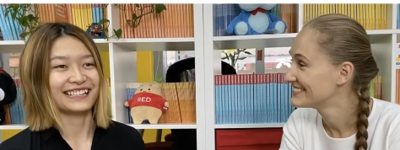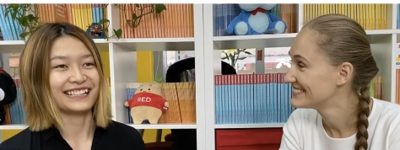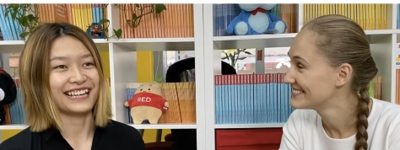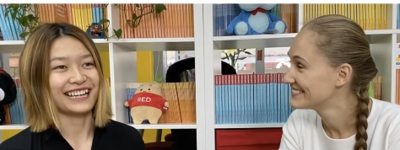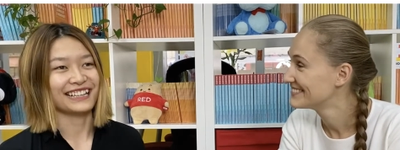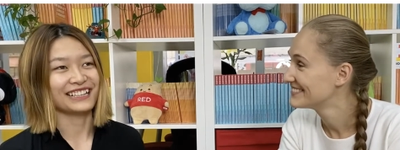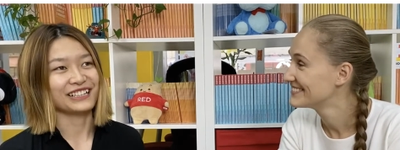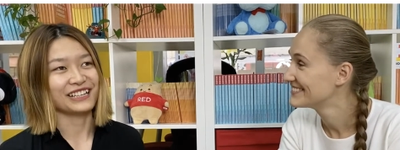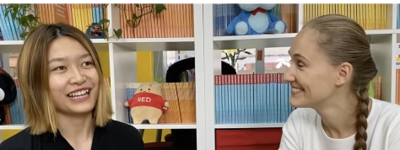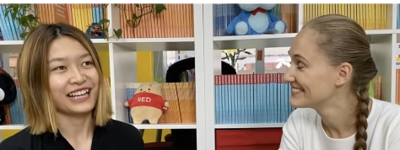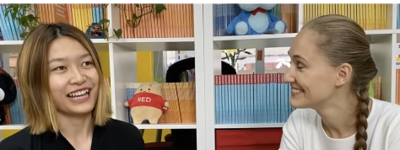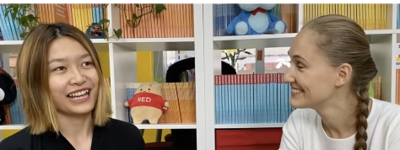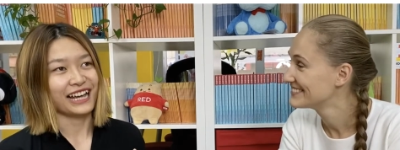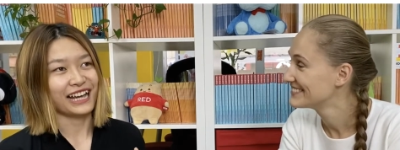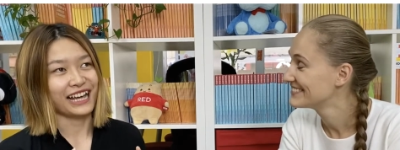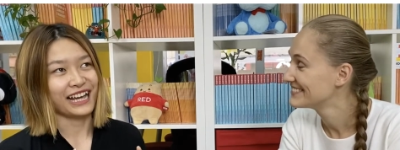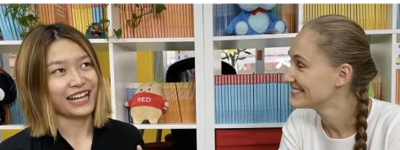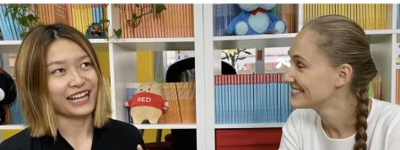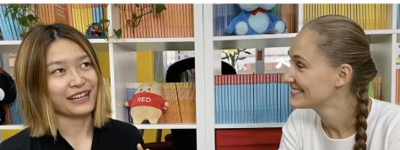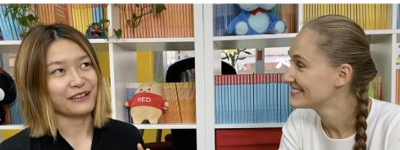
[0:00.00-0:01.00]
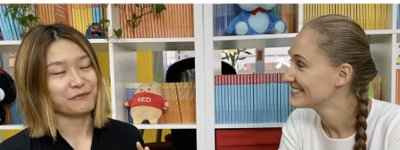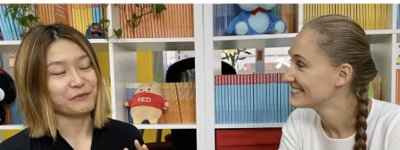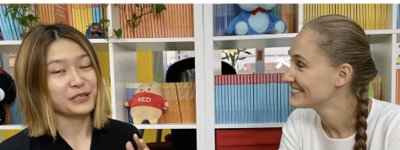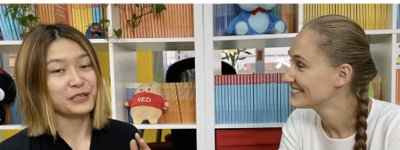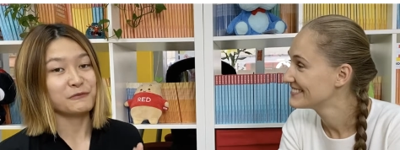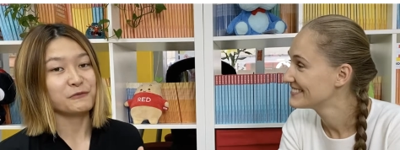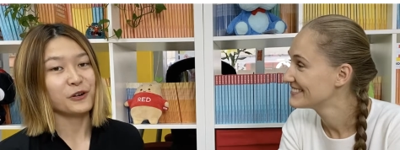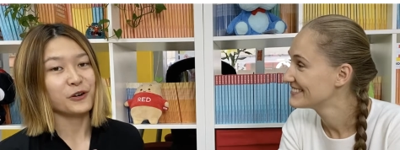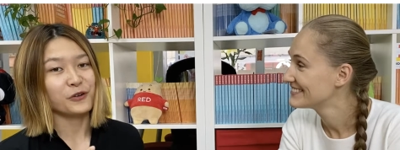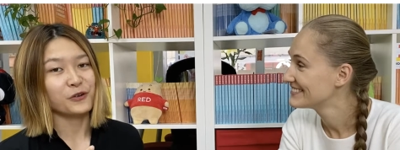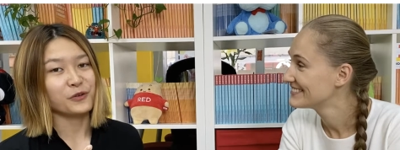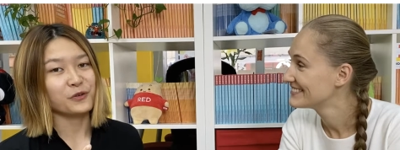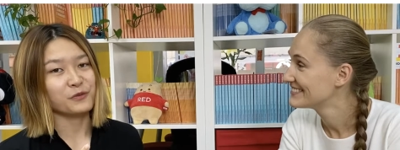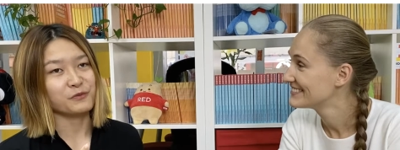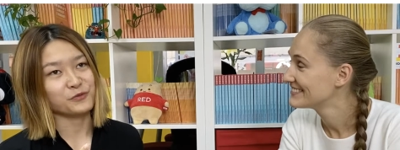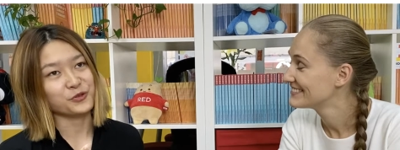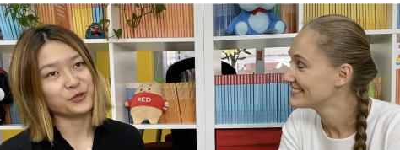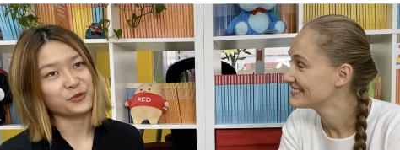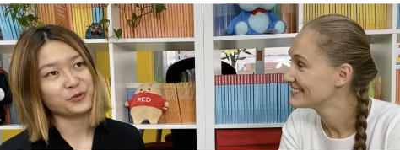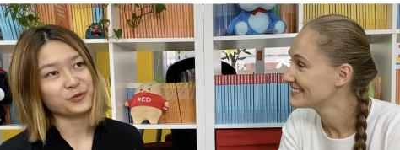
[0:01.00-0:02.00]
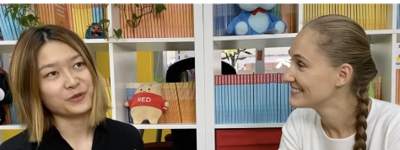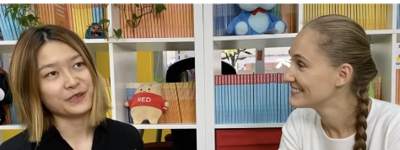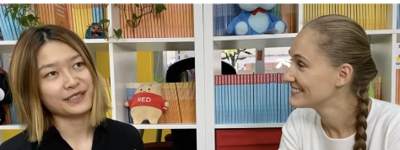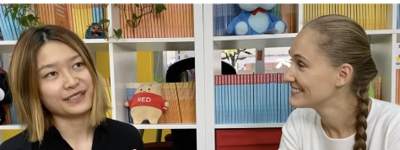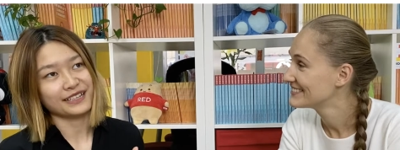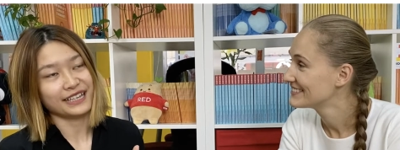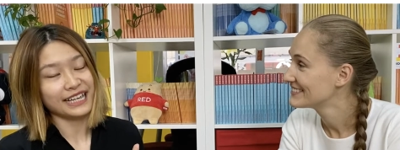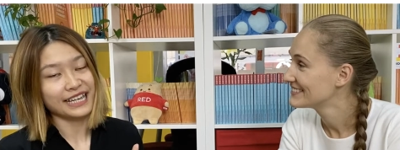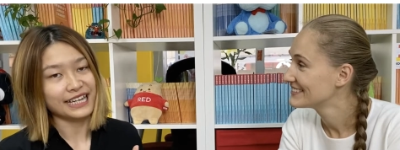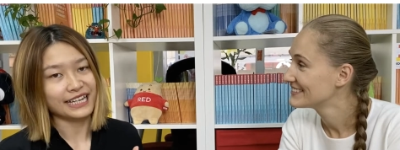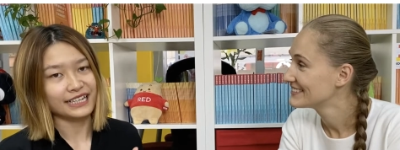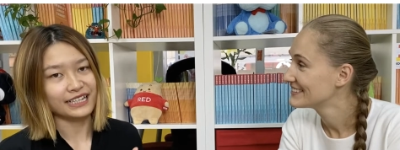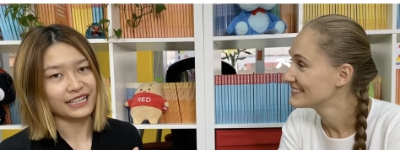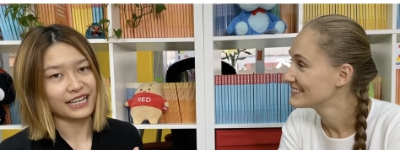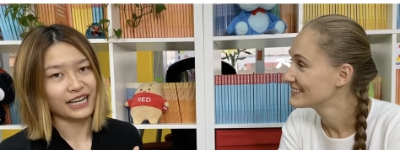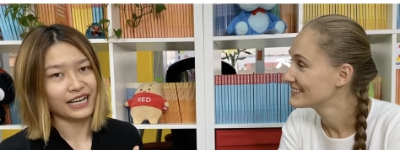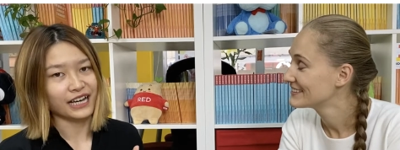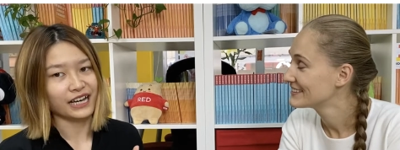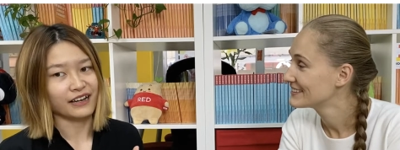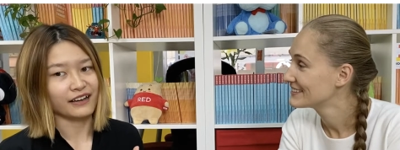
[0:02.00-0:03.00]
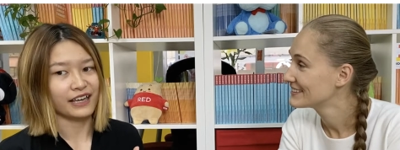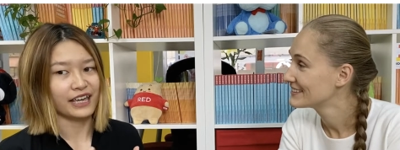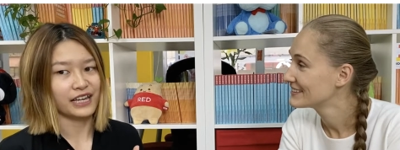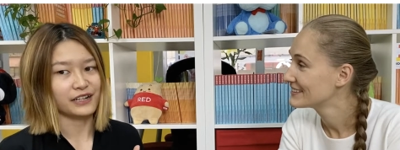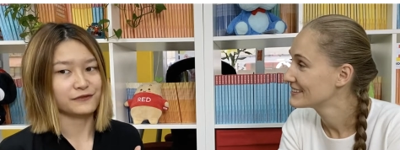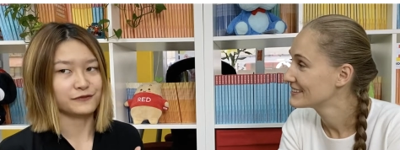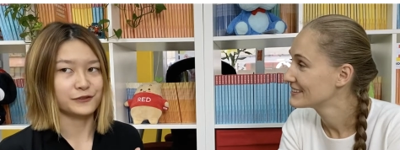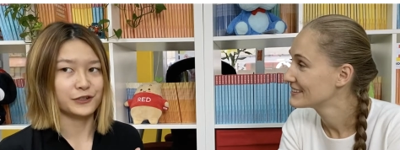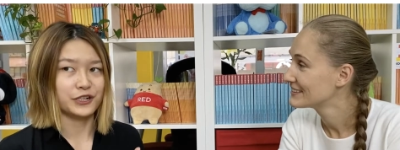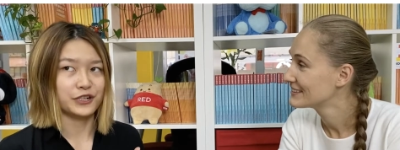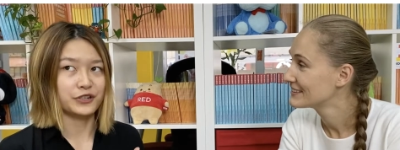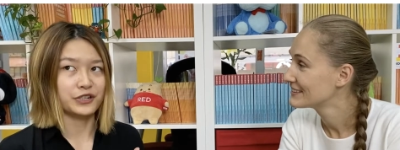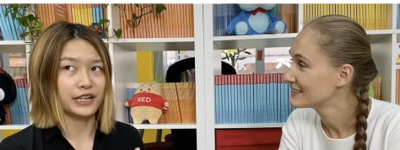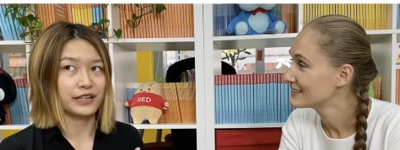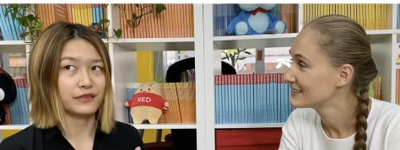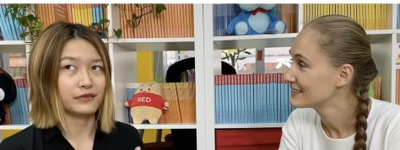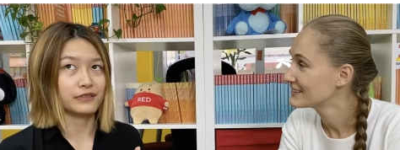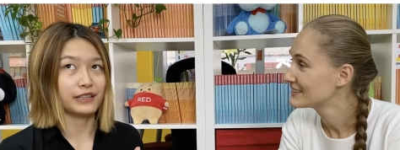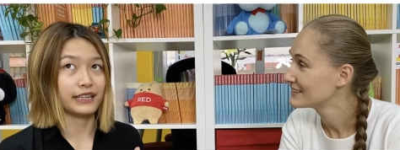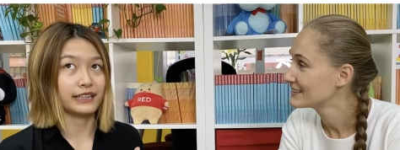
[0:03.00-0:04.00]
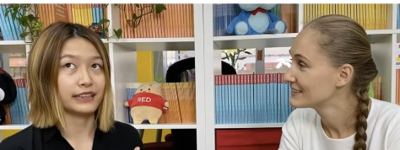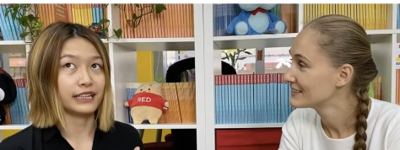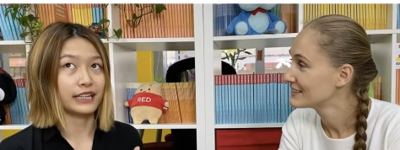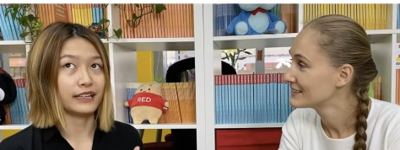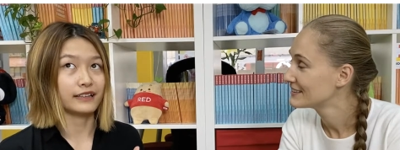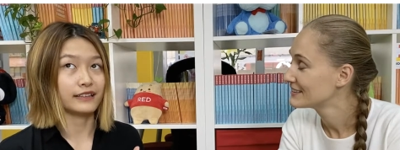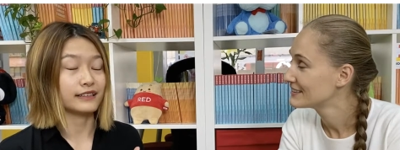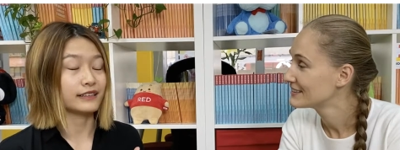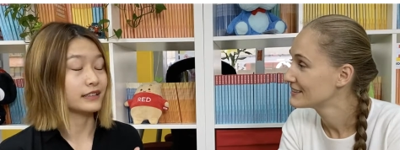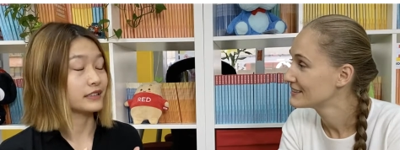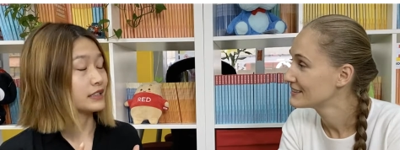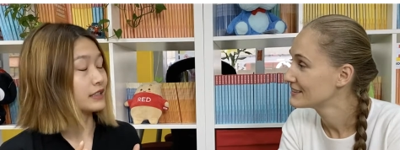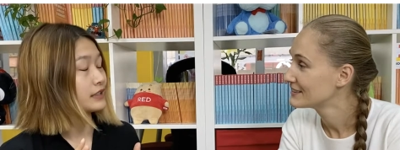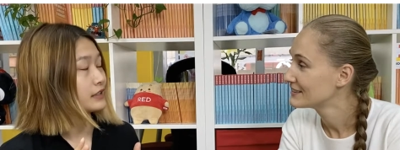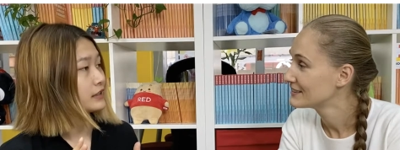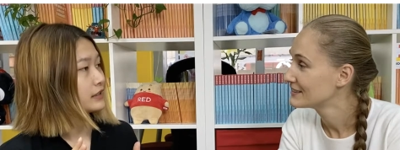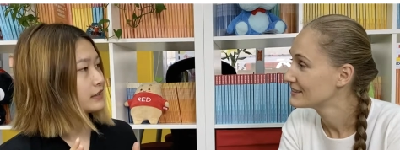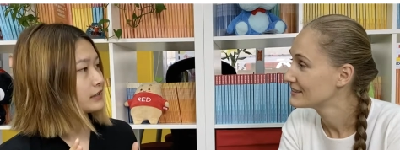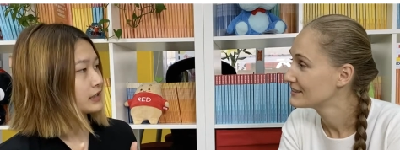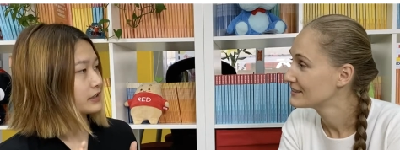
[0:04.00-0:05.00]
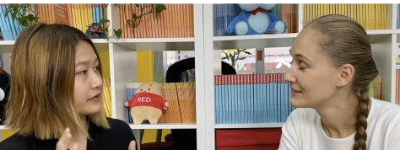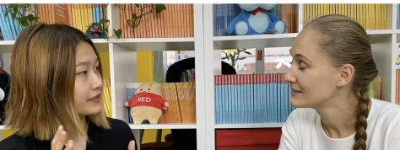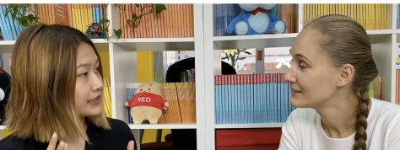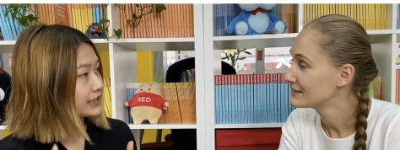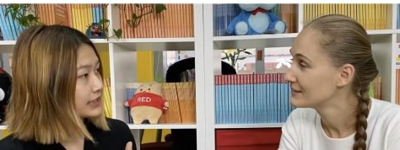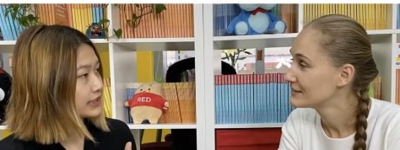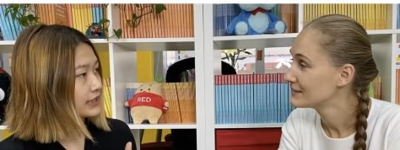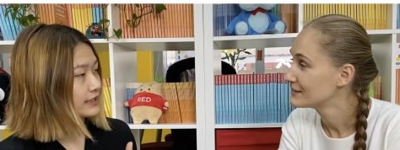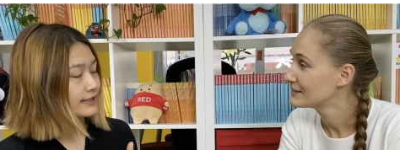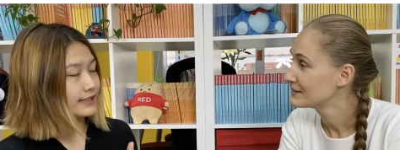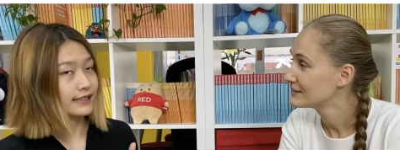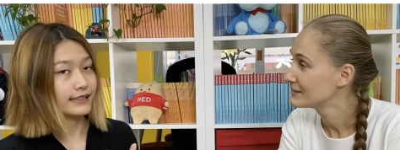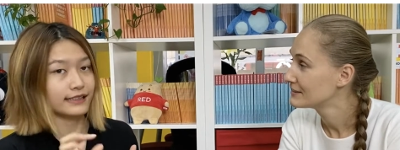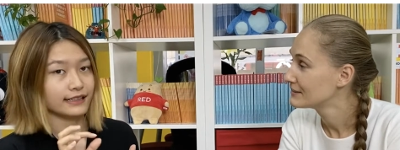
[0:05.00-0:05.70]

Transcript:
Speaker 1: And uh, people use it on uh, average, I, I think 17,